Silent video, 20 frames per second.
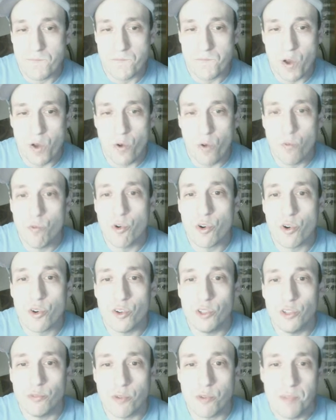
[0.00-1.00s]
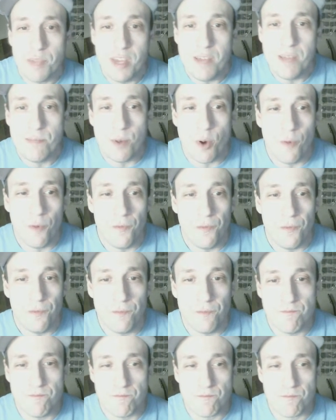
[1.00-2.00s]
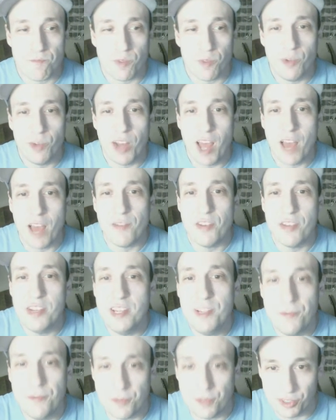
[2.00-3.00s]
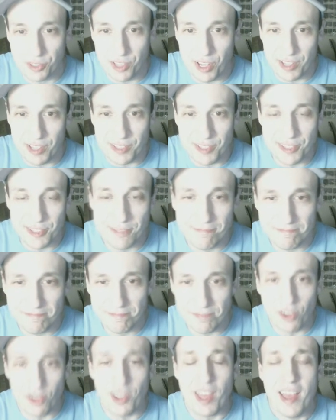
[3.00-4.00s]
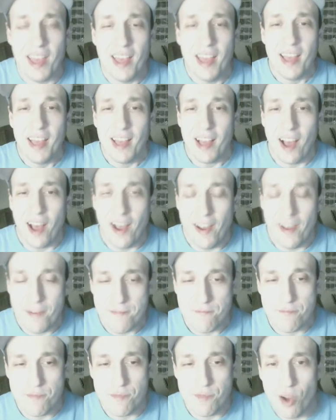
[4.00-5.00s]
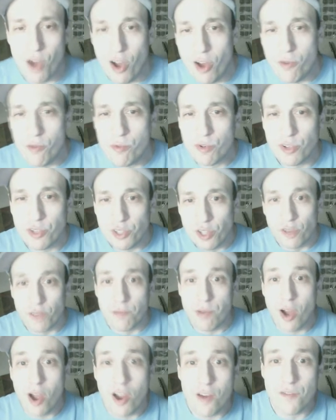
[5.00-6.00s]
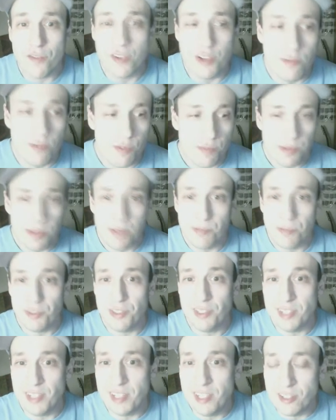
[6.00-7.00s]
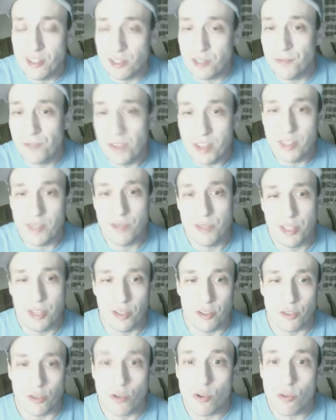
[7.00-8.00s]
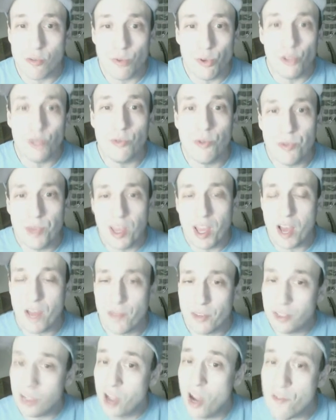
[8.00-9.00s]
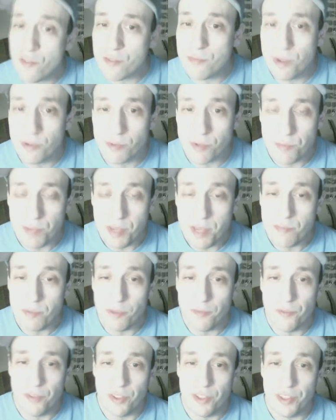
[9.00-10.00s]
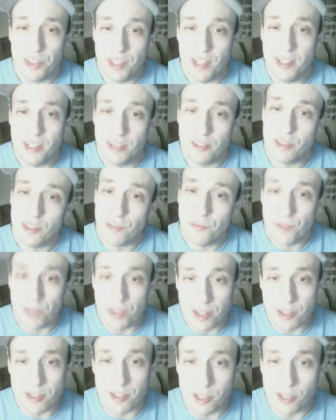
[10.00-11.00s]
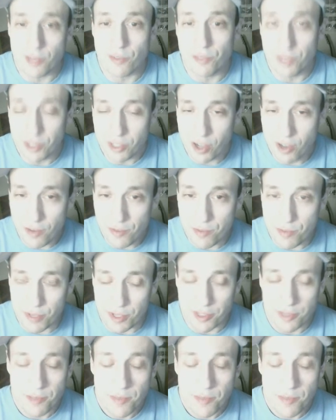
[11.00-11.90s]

world where people would have a need for guns. Okay, a world of poverty where people think they need to defend themselves, or a world where we have a government where people feel that they need to defend themselves from the government.